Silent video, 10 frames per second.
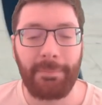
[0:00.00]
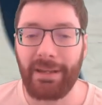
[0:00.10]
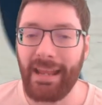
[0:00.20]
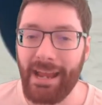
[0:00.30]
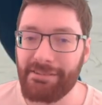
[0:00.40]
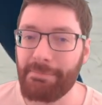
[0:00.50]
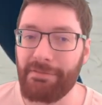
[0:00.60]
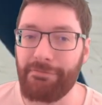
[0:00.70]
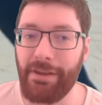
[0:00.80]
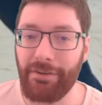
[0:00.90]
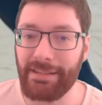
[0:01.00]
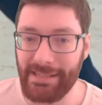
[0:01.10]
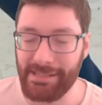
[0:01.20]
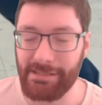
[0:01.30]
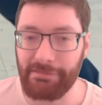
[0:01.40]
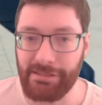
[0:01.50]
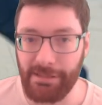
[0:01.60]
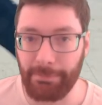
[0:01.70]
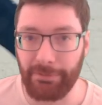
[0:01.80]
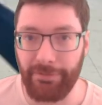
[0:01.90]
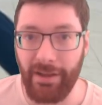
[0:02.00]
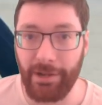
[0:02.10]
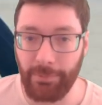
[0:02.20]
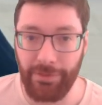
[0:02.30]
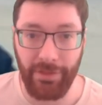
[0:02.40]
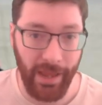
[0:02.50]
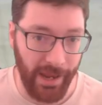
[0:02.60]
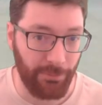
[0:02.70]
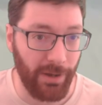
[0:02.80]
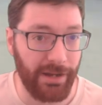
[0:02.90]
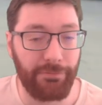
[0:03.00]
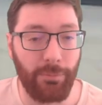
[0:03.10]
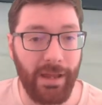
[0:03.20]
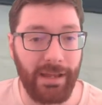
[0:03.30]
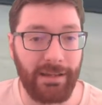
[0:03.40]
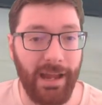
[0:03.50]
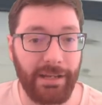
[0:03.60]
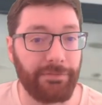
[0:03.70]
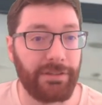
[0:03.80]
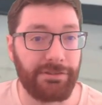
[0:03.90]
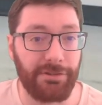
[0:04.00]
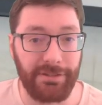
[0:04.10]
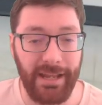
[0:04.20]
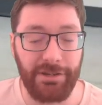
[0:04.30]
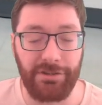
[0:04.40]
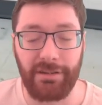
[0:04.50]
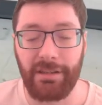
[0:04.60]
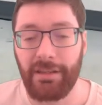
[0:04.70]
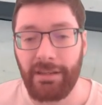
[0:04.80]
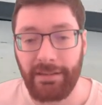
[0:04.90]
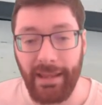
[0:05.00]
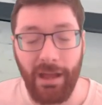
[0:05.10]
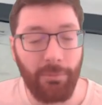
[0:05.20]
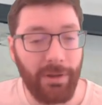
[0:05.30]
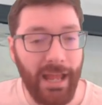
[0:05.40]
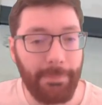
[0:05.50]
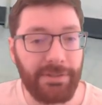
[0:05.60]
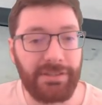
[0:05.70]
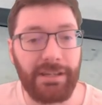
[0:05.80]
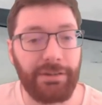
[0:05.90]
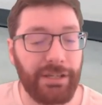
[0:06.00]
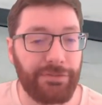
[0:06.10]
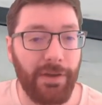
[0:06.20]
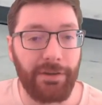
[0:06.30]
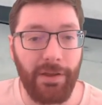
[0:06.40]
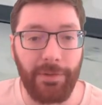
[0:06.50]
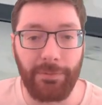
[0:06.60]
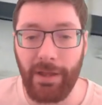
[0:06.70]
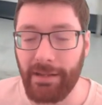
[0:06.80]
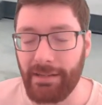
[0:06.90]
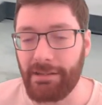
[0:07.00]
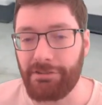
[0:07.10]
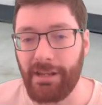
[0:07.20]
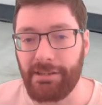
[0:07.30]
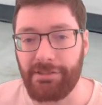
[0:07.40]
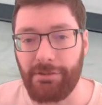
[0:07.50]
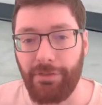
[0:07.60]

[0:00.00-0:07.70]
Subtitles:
but can actually be very easily simplified with a right-of-way kind of dissertation. Now, what happens here is fighter on the right initiates their